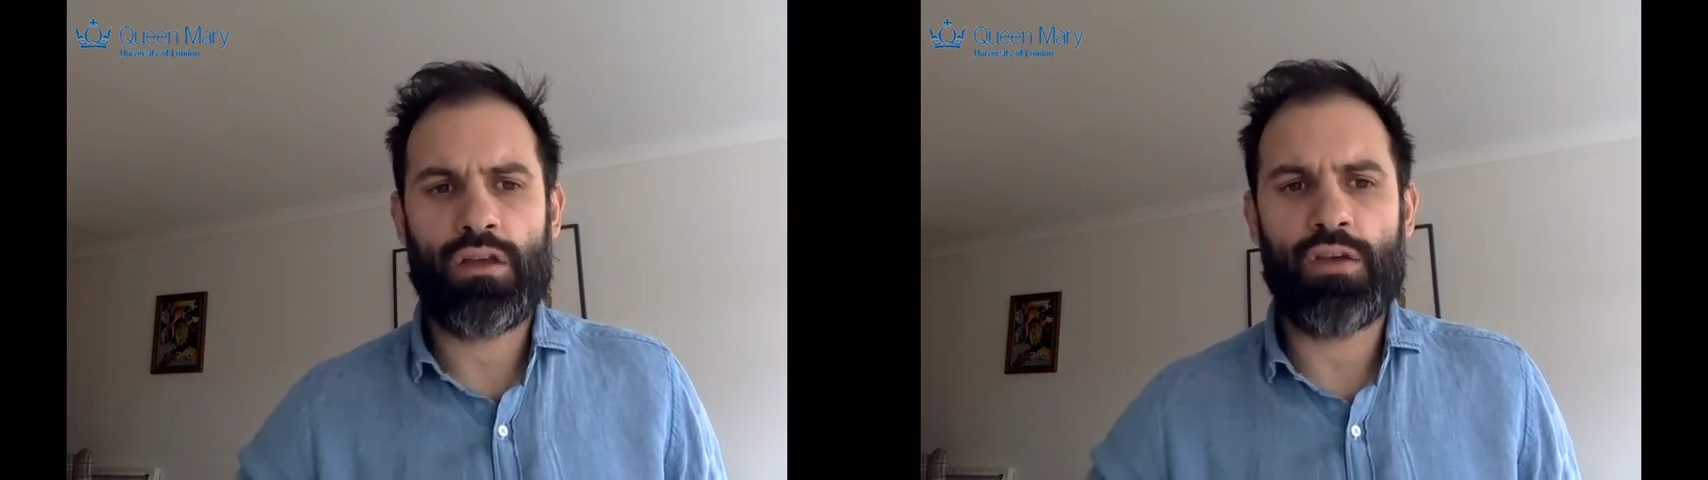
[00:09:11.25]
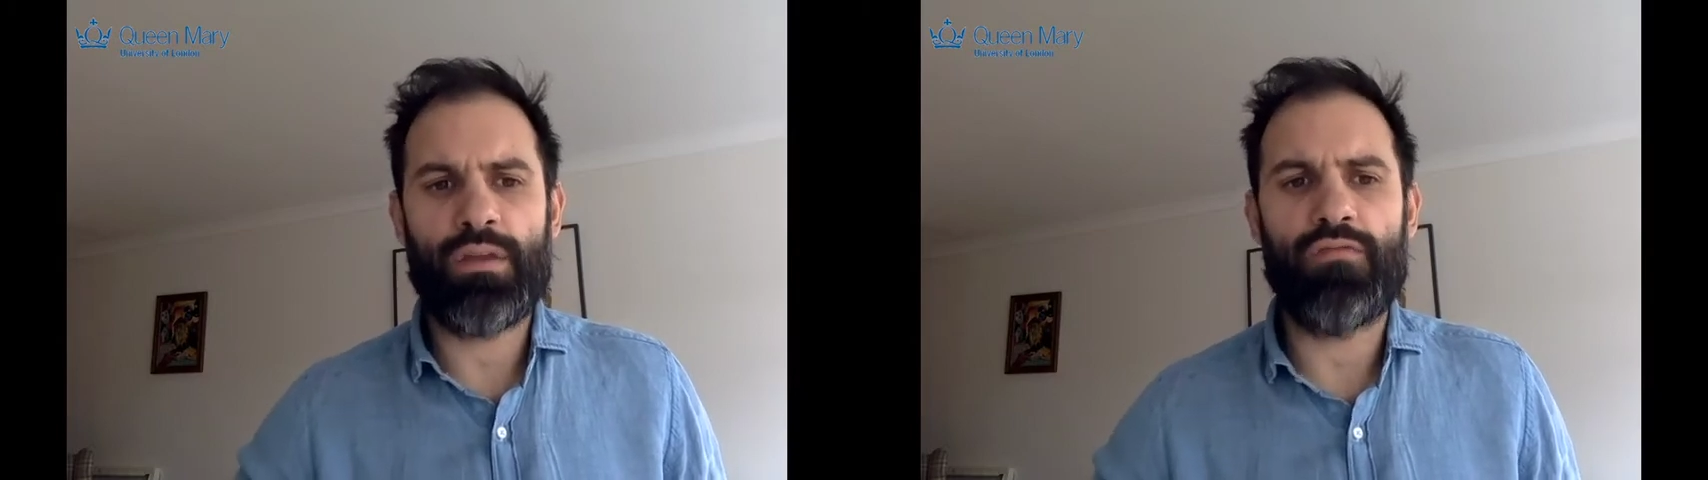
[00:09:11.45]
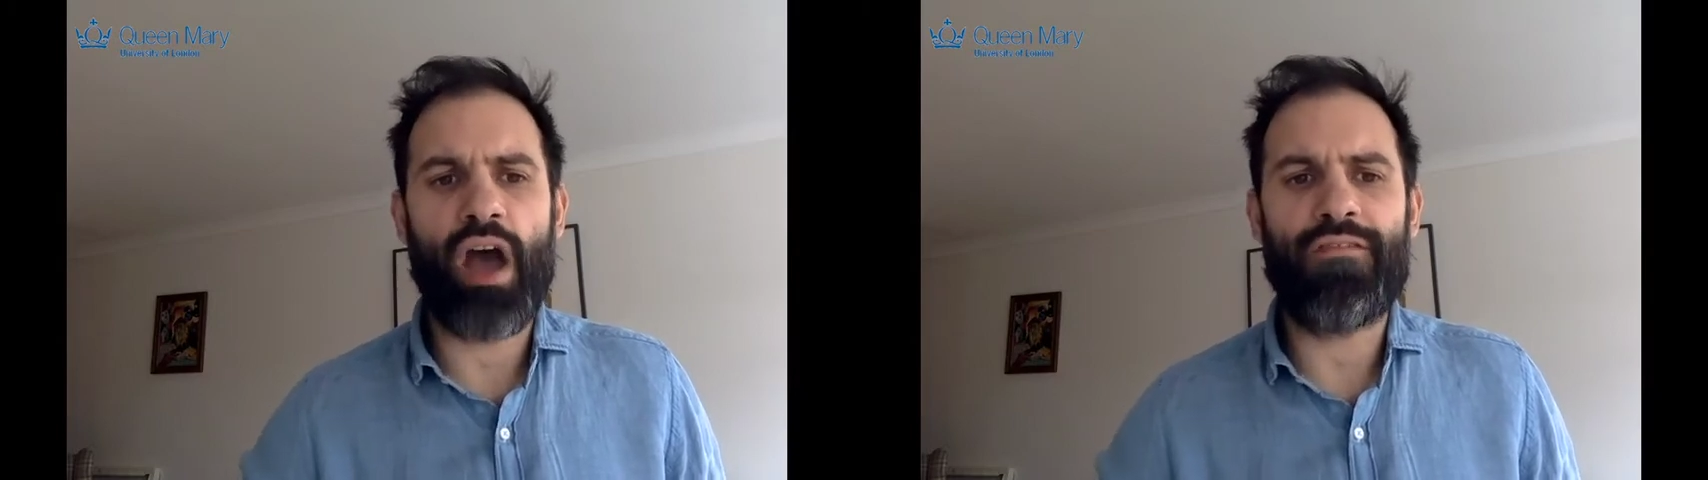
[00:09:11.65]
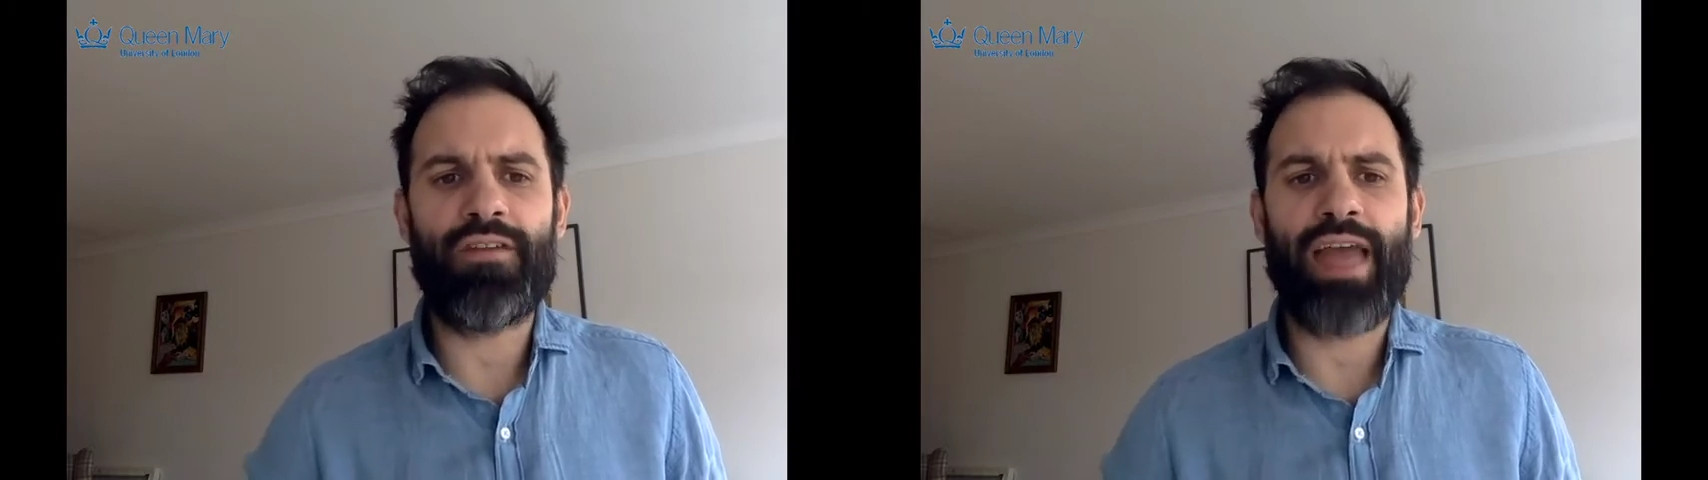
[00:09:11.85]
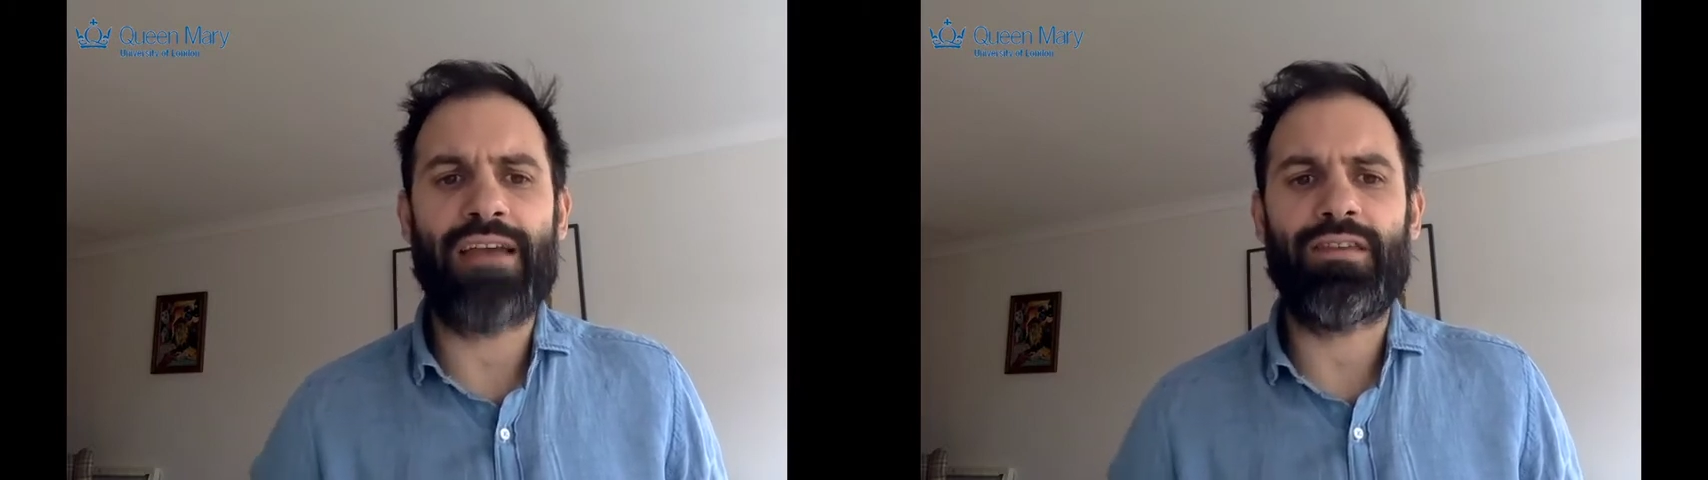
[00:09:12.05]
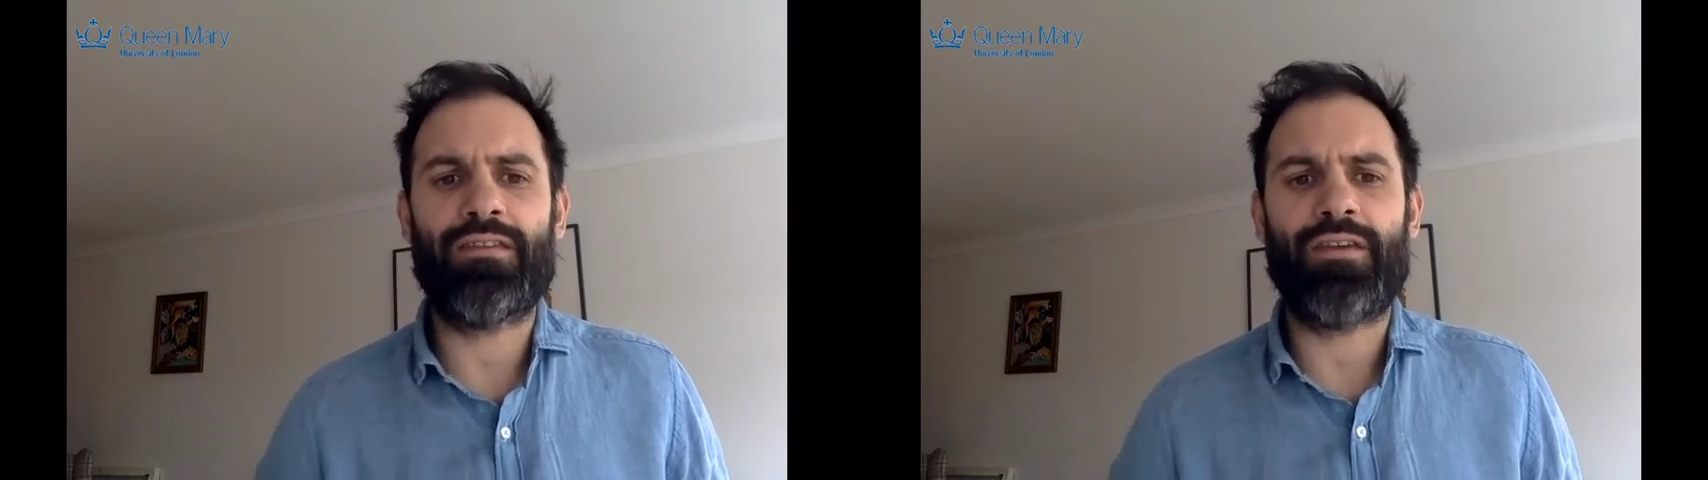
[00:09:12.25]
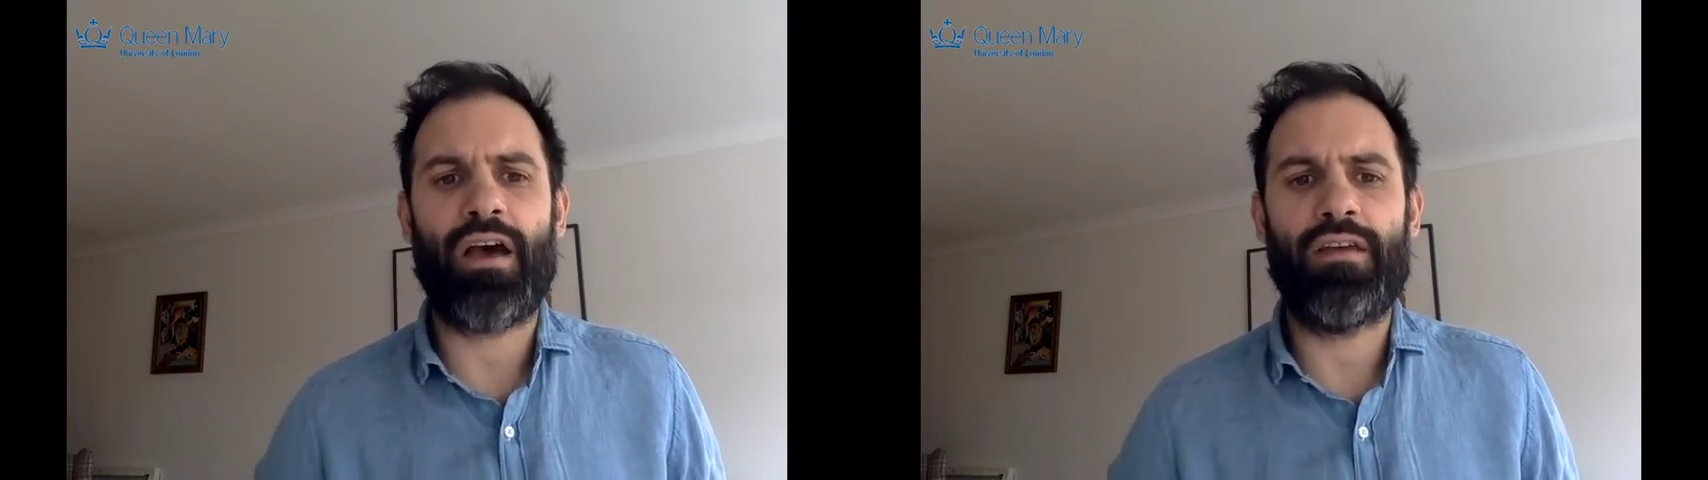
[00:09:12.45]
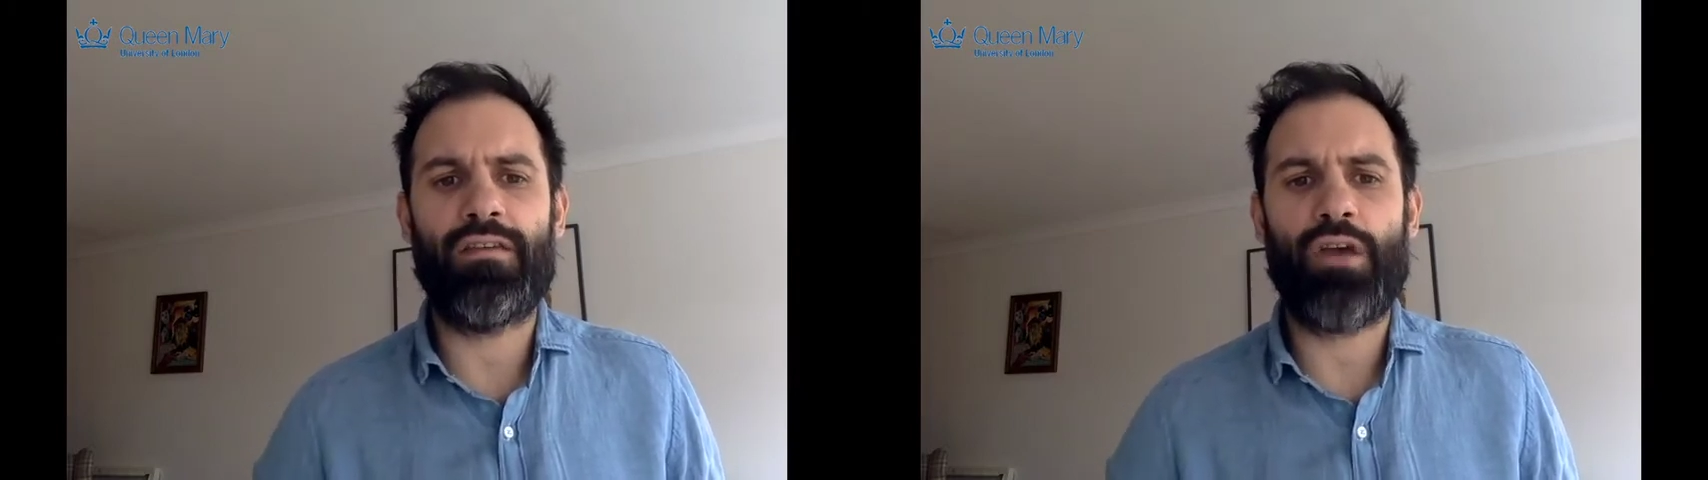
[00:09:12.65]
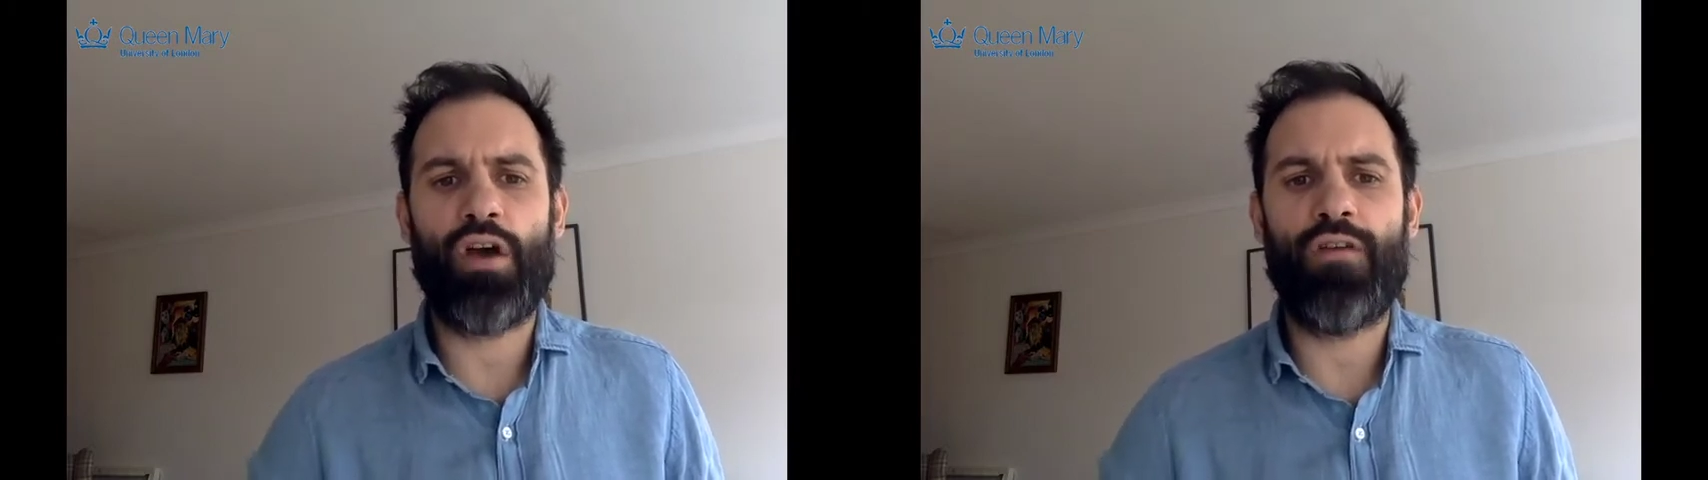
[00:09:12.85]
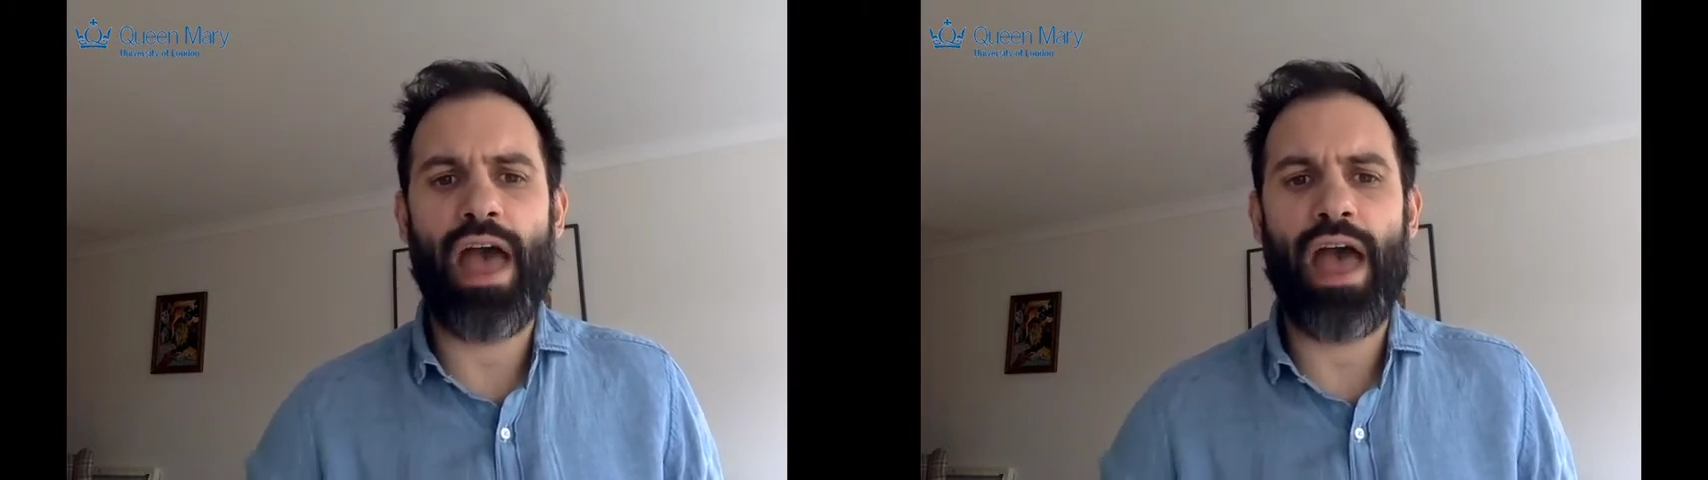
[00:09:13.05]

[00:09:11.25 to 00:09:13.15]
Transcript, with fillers: can be rightfully exercised over